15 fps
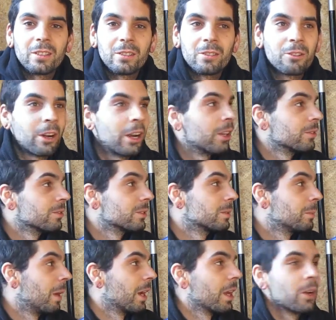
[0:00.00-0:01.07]
ground
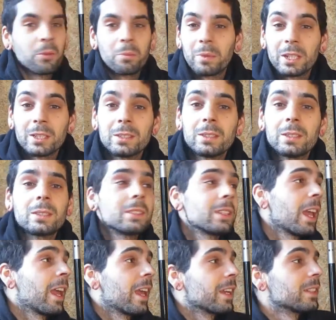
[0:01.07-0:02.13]
my own beans,
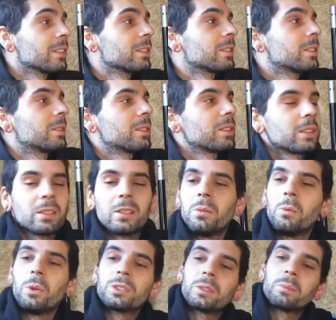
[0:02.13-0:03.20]
and
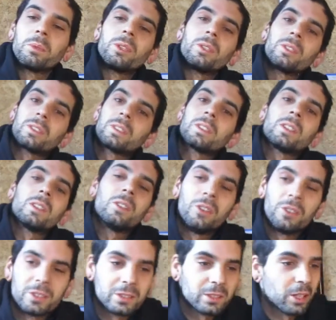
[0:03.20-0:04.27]
water boiled
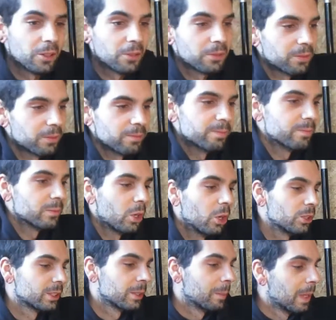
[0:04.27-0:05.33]
on the stove.
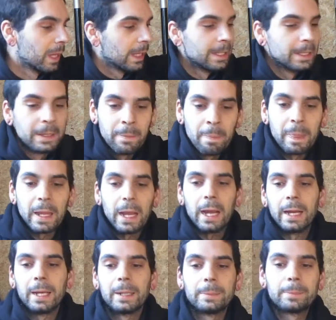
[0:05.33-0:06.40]
Awesome.
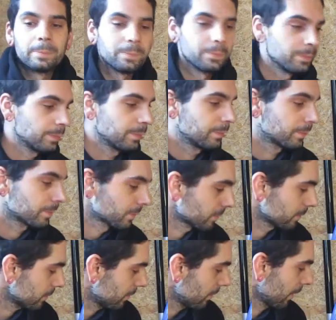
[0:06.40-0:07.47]

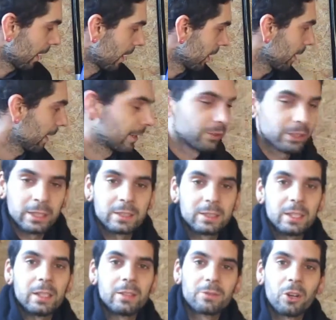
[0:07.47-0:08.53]
As you can
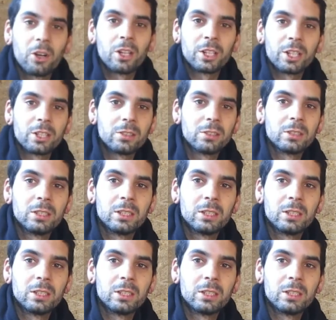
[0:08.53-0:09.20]
see, you've got a little